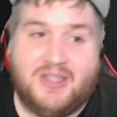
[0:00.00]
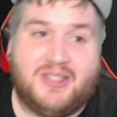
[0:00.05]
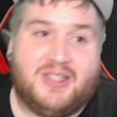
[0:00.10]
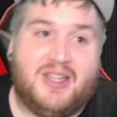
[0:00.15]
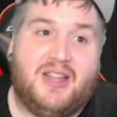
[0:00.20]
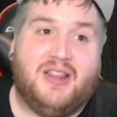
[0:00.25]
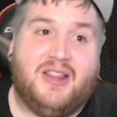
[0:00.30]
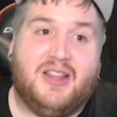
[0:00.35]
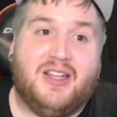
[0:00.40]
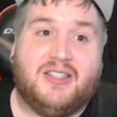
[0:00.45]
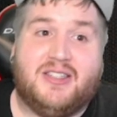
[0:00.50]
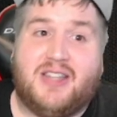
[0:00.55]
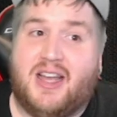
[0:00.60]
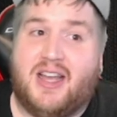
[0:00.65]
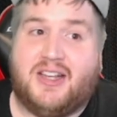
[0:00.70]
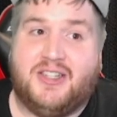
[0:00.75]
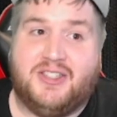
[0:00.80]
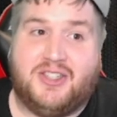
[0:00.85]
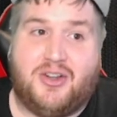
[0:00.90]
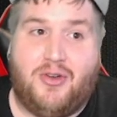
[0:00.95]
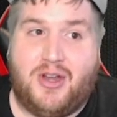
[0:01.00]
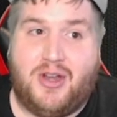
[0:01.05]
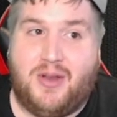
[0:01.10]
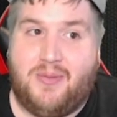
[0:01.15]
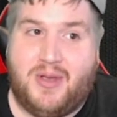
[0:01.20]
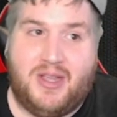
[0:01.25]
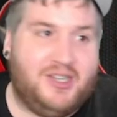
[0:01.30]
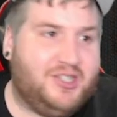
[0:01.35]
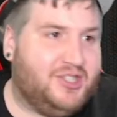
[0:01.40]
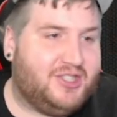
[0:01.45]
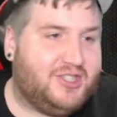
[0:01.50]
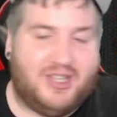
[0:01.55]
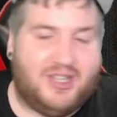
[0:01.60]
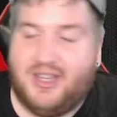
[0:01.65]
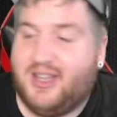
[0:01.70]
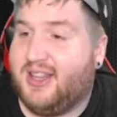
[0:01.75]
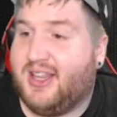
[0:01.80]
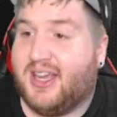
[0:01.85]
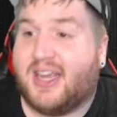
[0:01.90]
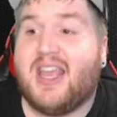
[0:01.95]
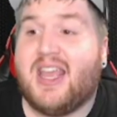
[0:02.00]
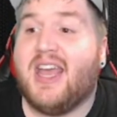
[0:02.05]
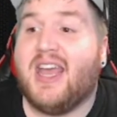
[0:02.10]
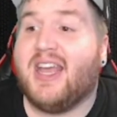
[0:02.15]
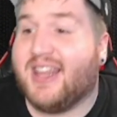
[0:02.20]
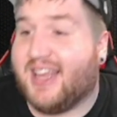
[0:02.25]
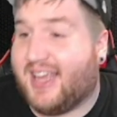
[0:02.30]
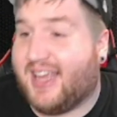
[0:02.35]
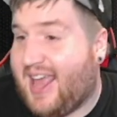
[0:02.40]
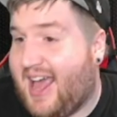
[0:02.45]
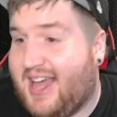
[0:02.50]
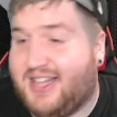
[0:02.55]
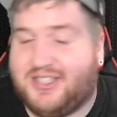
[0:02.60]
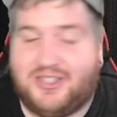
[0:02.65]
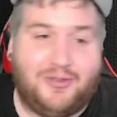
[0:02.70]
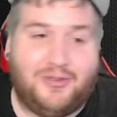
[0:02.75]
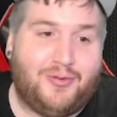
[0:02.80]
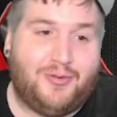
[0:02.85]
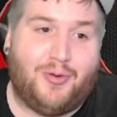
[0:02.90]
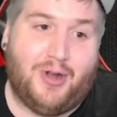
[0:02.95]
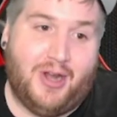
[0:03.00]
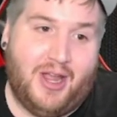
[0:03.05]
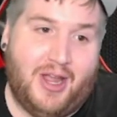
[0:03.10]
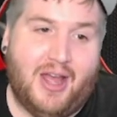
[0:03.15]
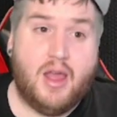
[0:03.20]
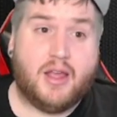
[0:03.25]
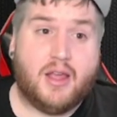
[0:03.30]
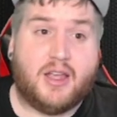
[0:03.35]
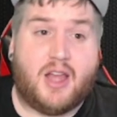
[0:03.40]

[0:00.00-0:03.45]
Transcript: then this deck is going to be just the king of the castle for you.